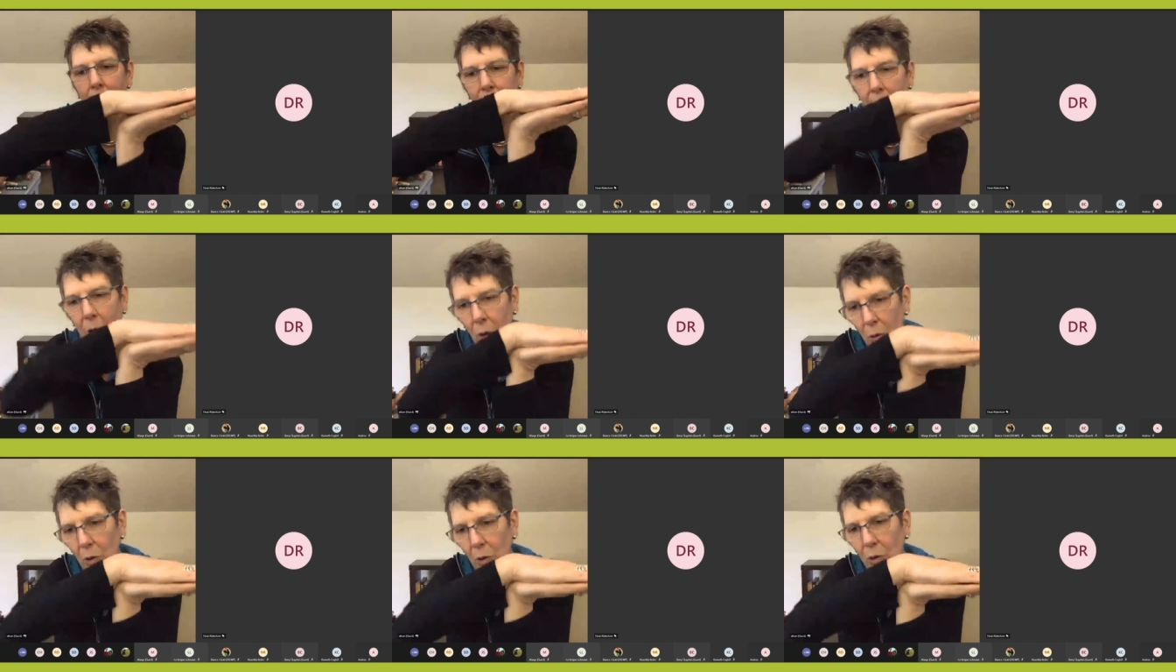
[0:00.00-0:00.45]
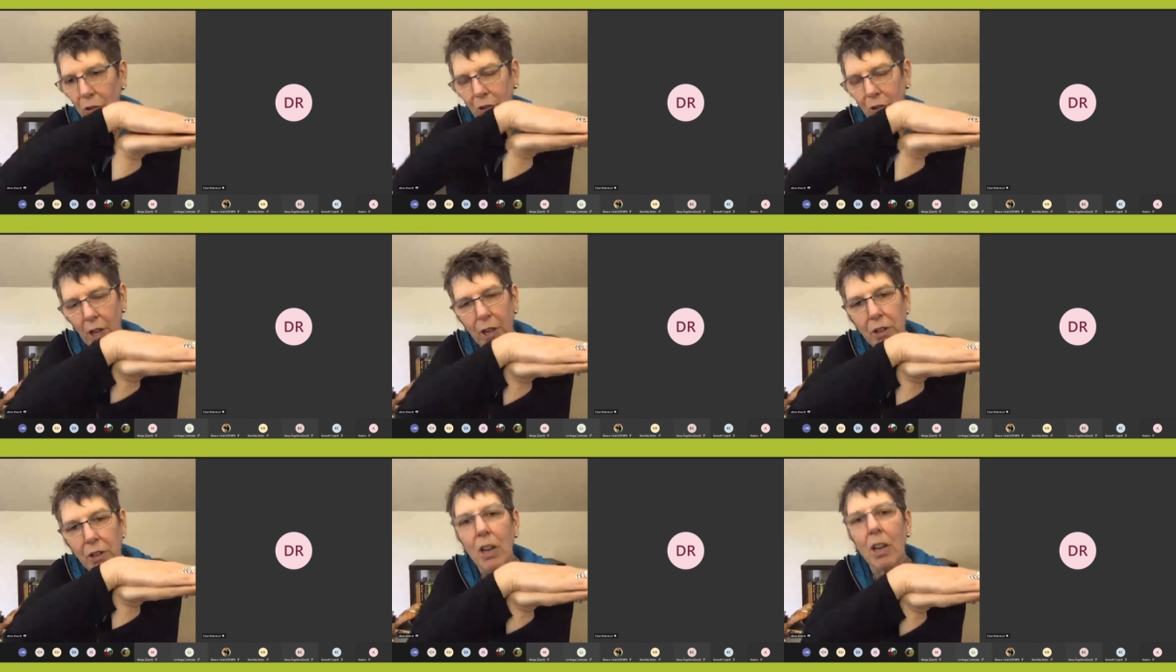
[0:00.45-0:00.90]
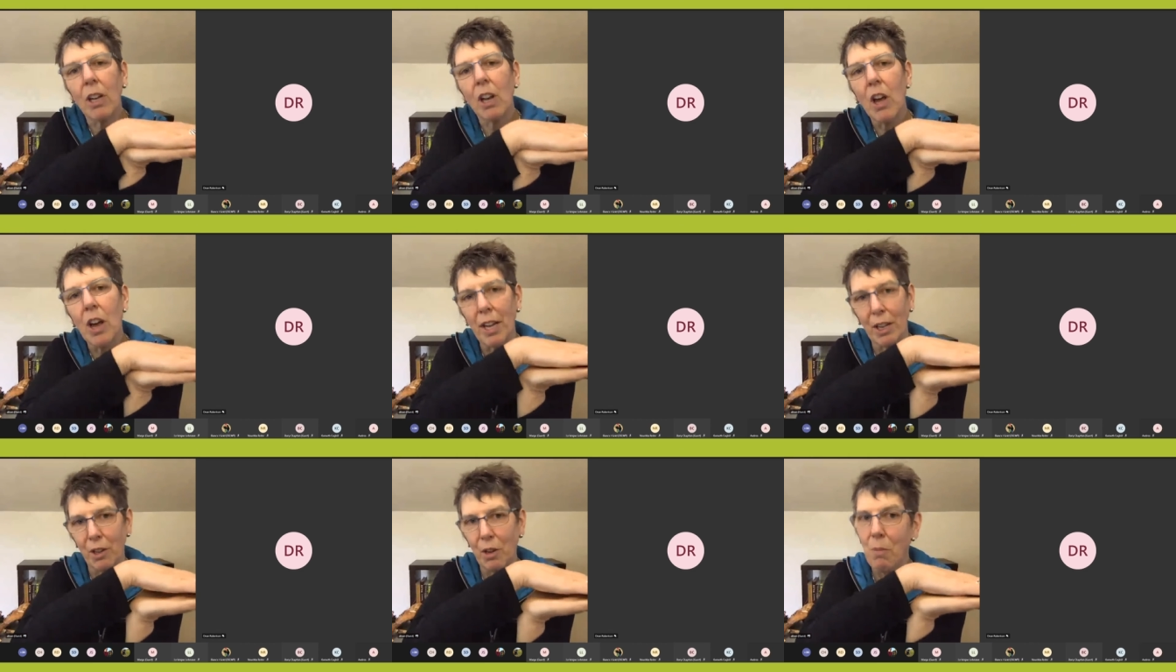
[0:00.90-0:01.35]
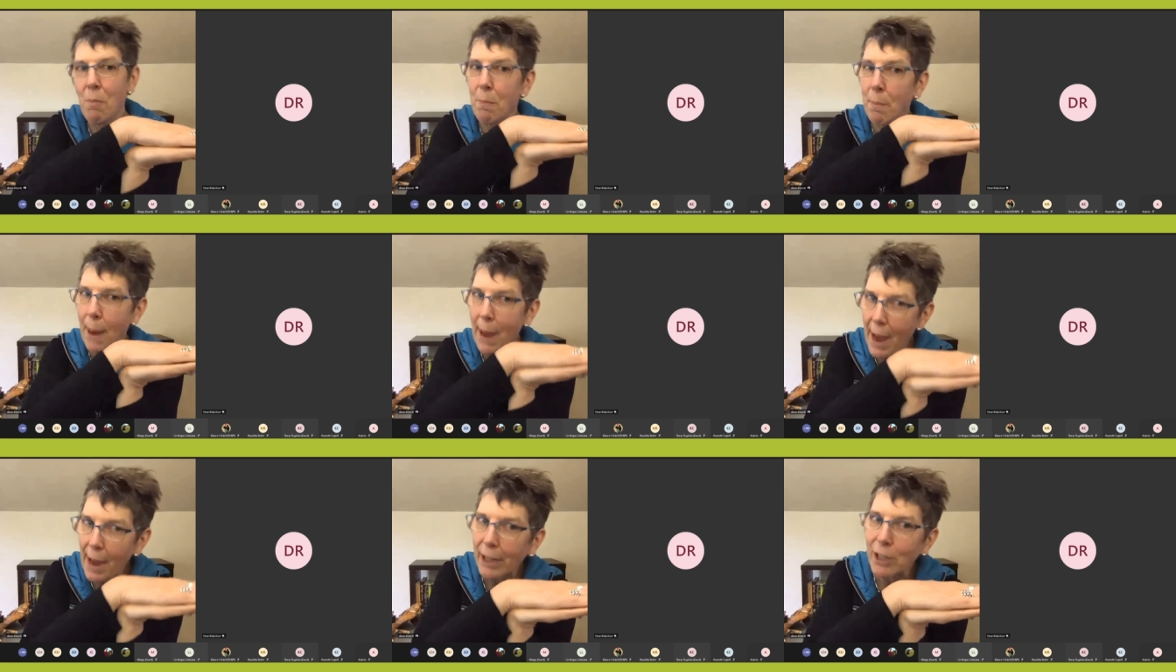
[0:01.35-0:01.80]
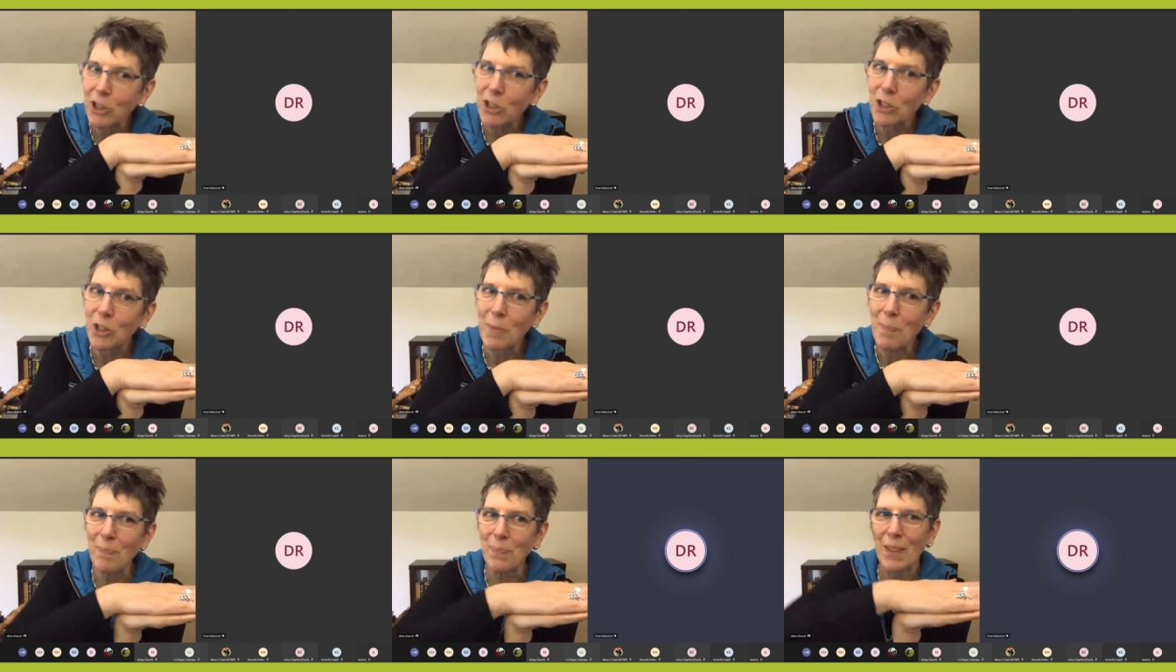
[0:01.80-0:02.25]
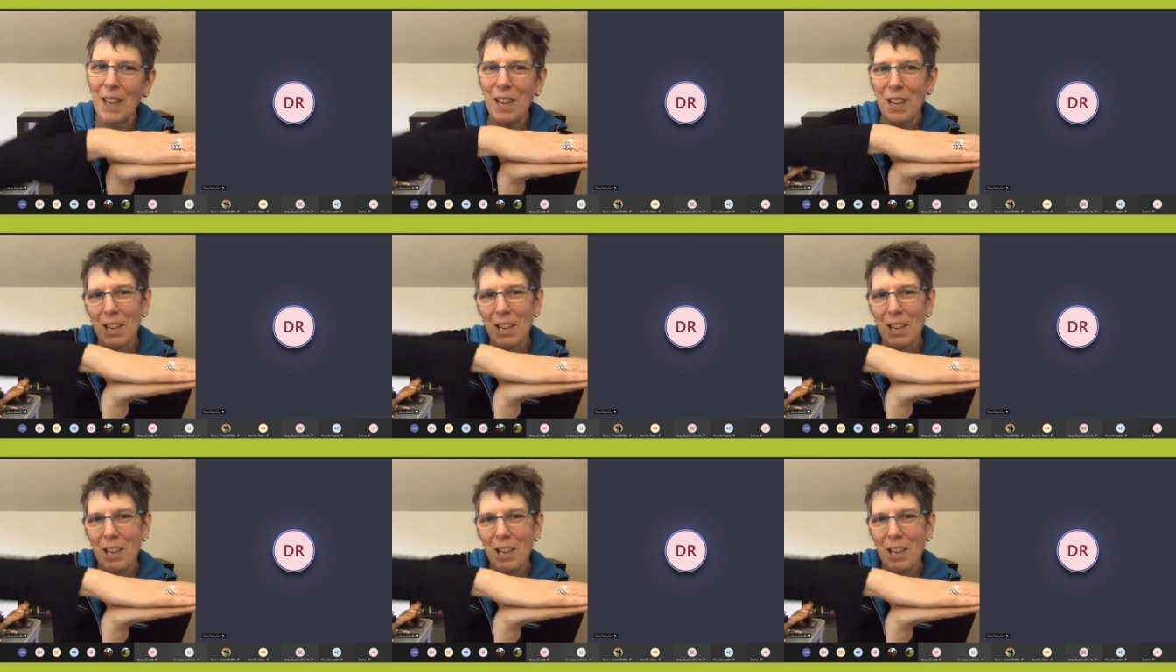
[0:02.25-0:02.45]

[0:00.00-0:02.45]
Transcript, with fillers: They also don't like compaction.